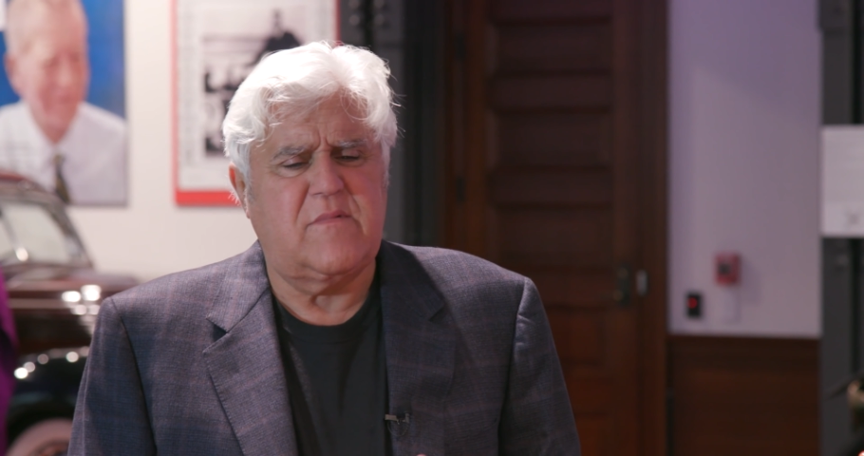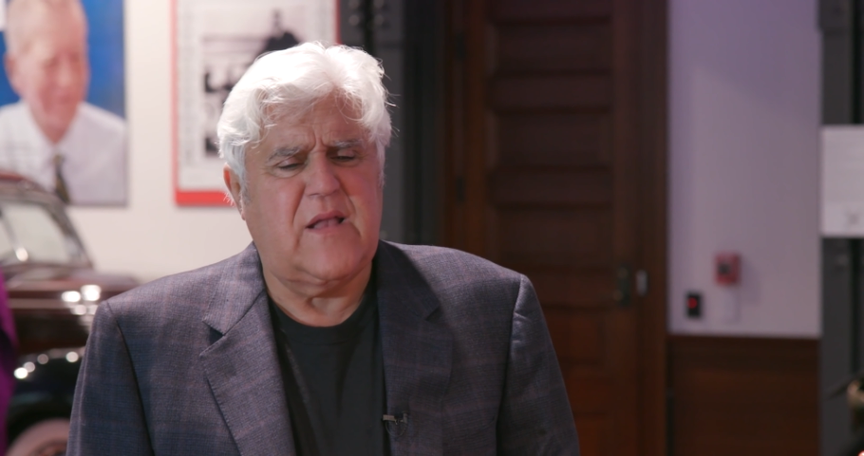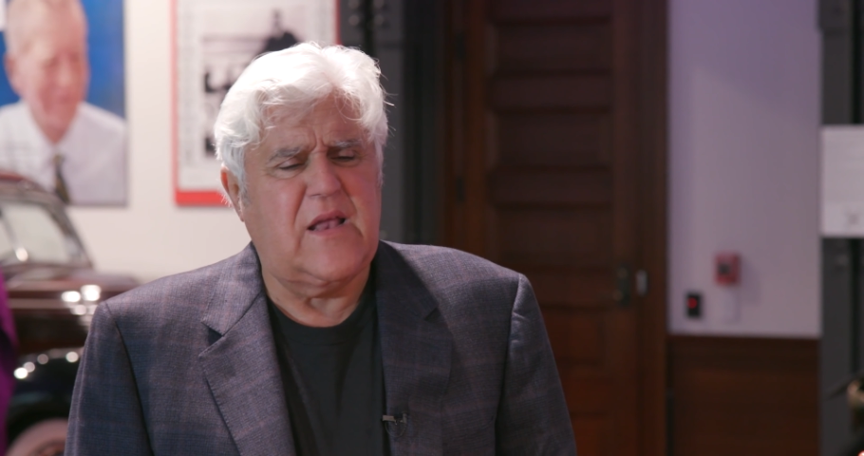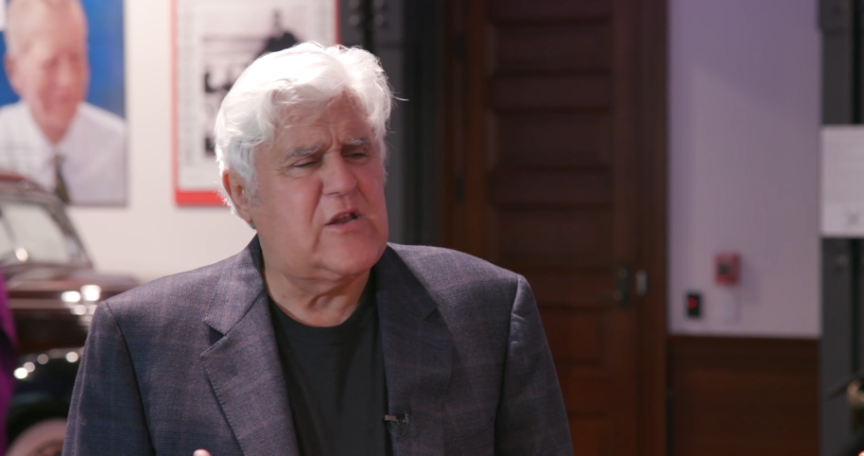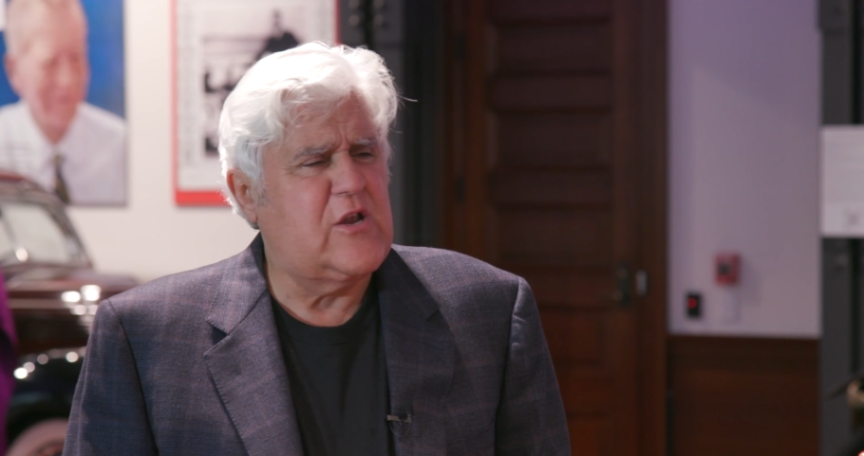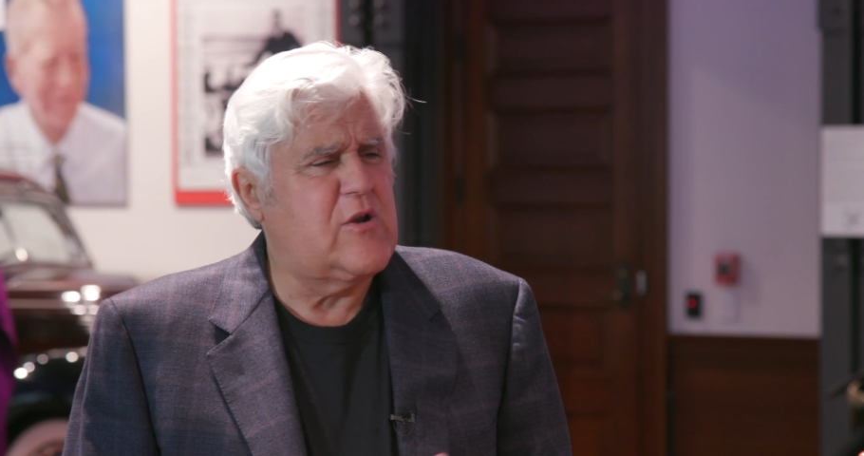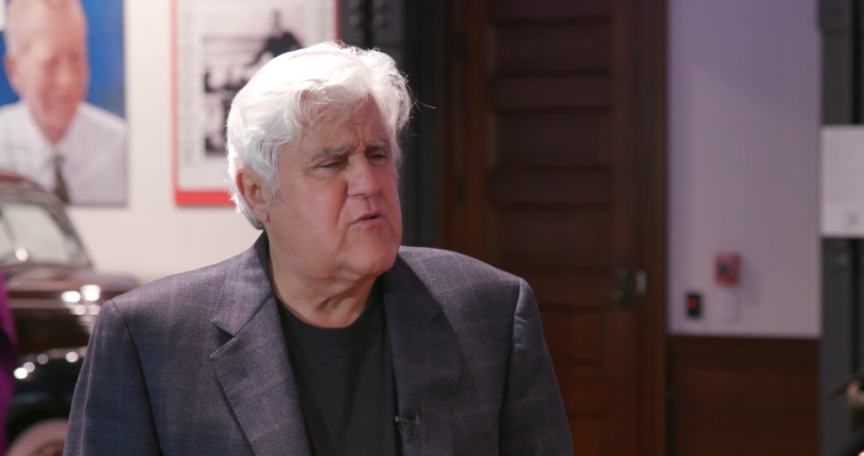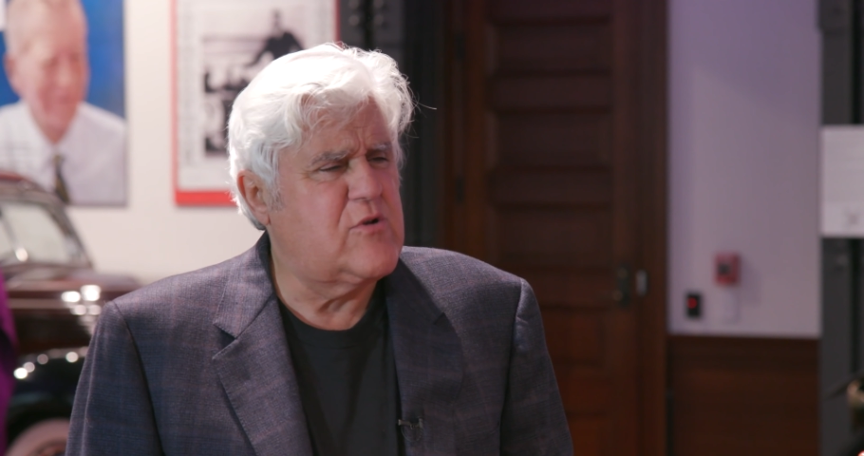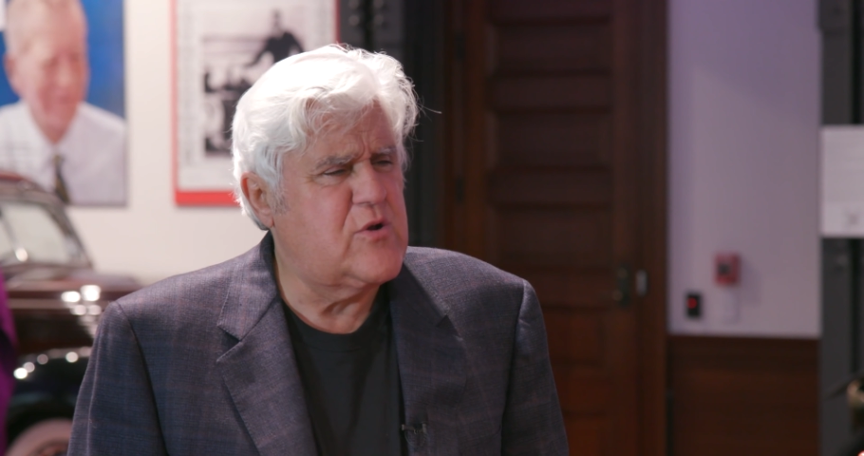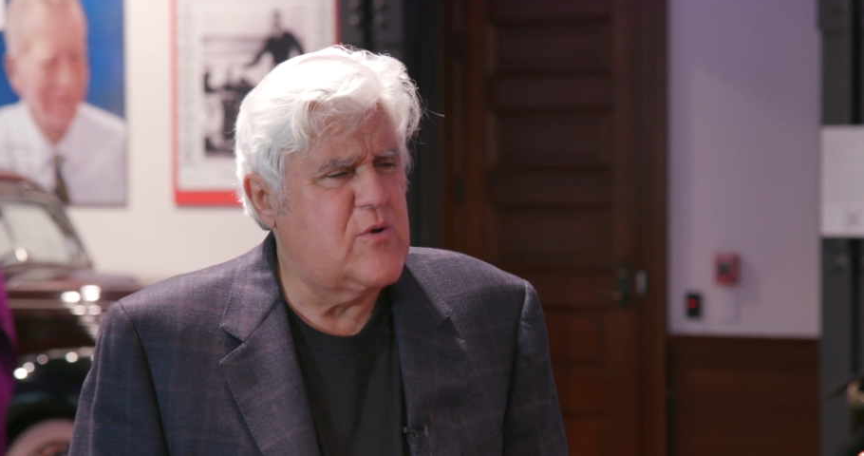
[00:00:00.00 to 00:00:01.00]

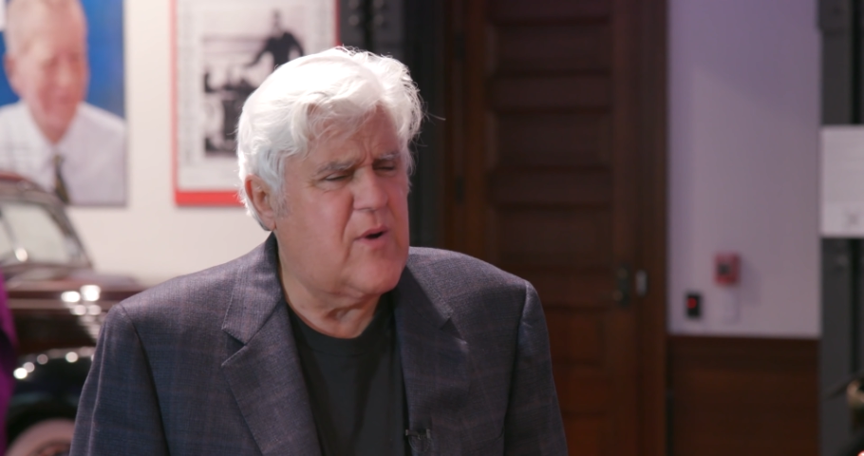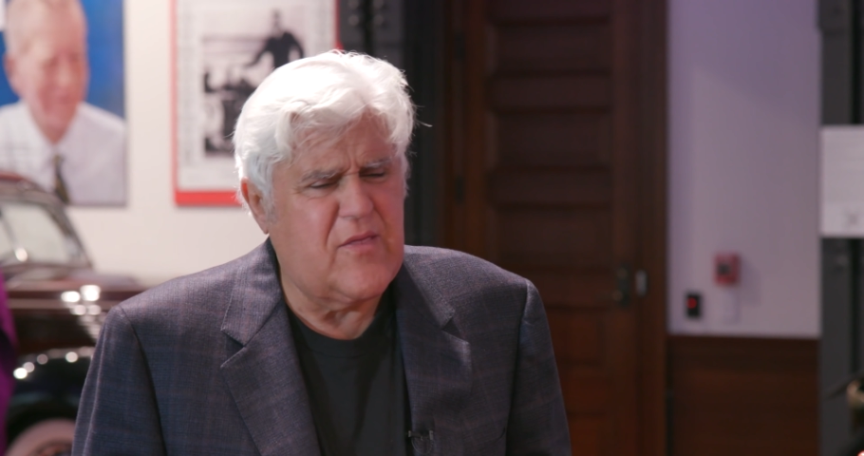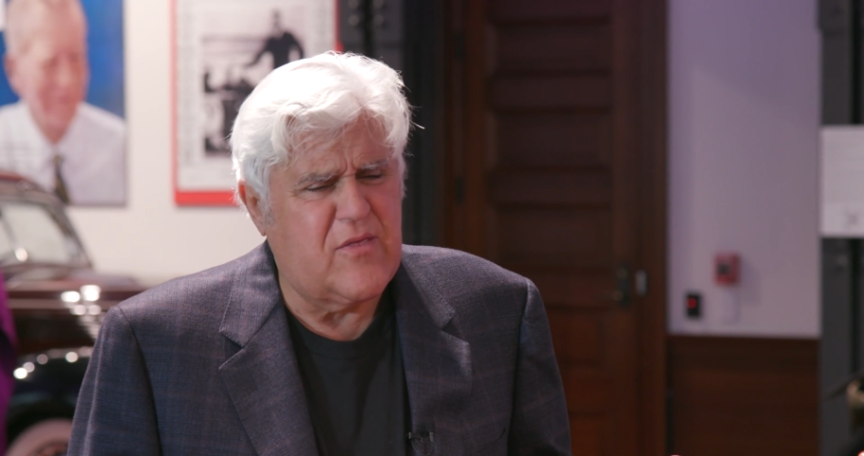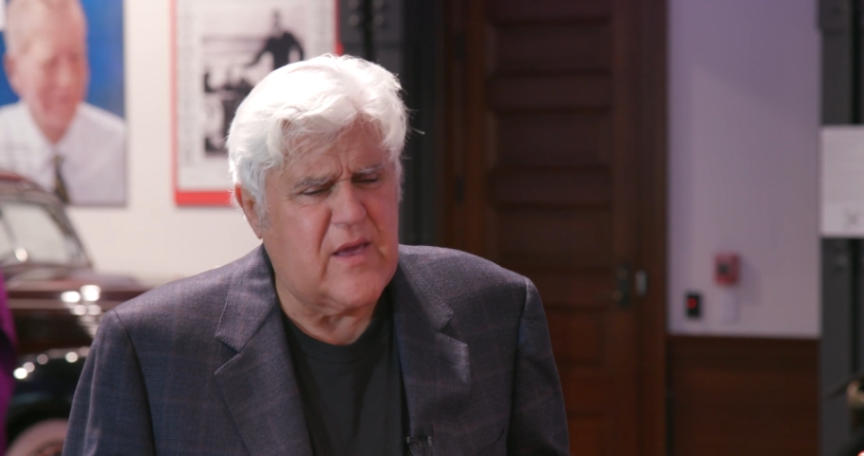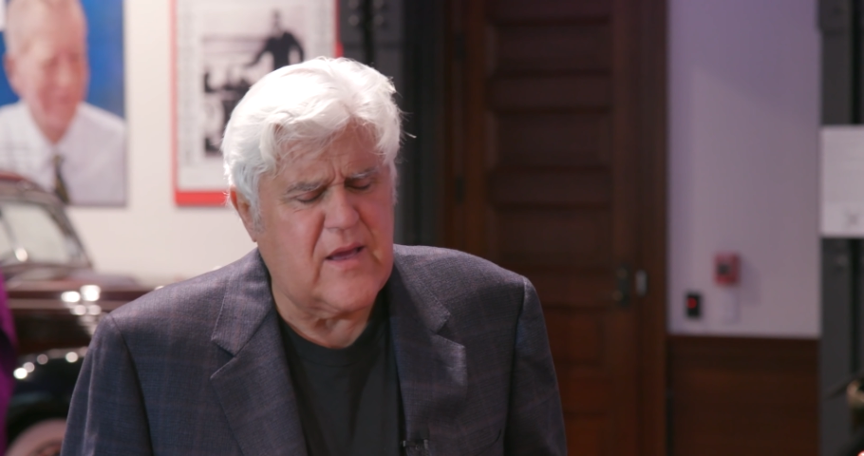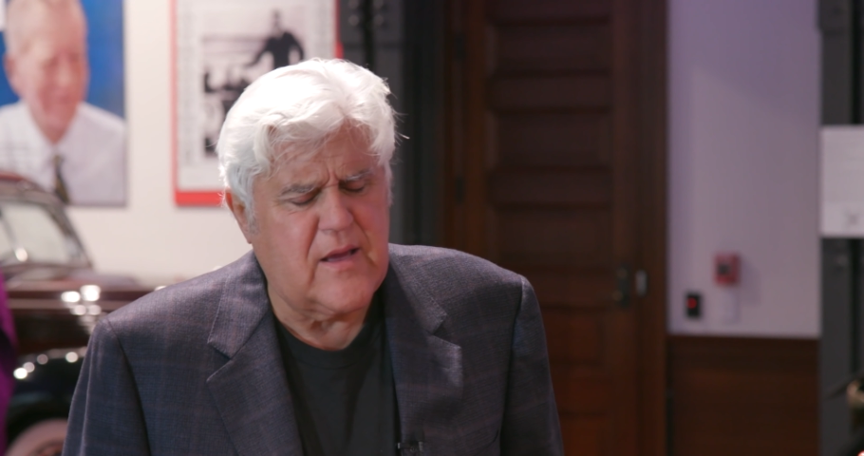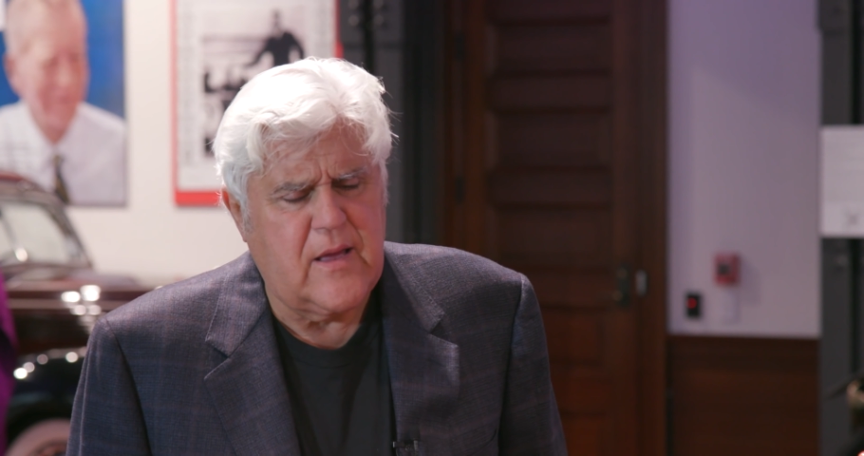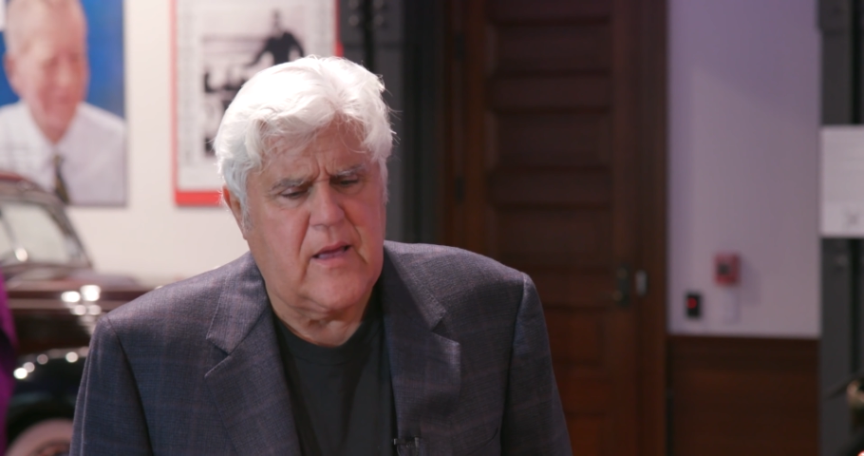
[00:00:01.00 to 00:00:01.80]
1902, I think,